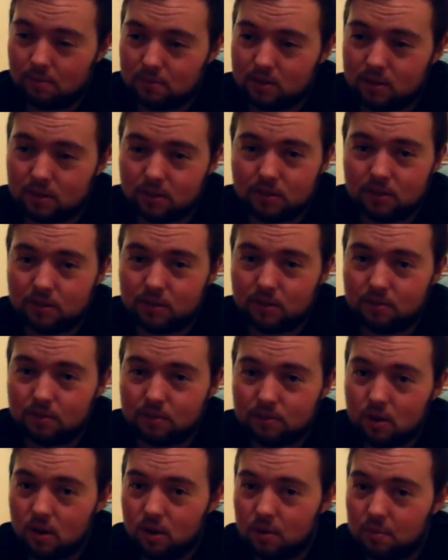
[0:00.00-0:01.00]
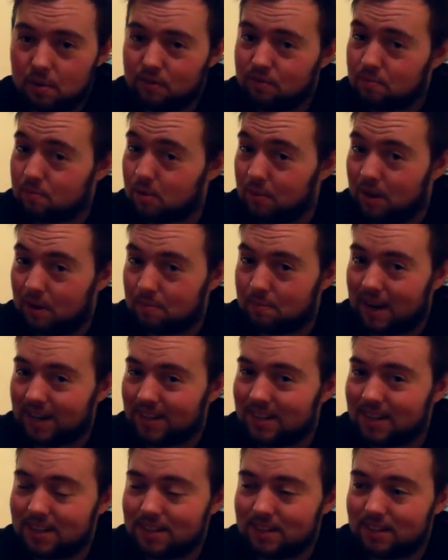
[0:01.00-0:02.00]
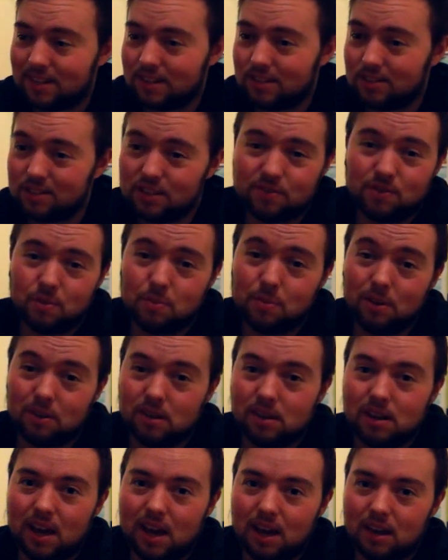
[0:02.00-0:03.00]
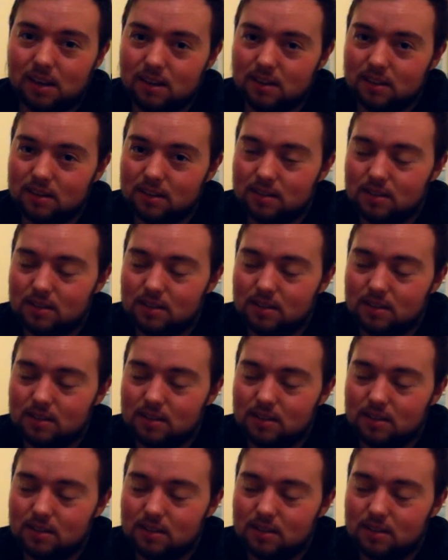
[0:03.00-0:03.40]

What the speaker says: to London all the way from up near Manchester just for one day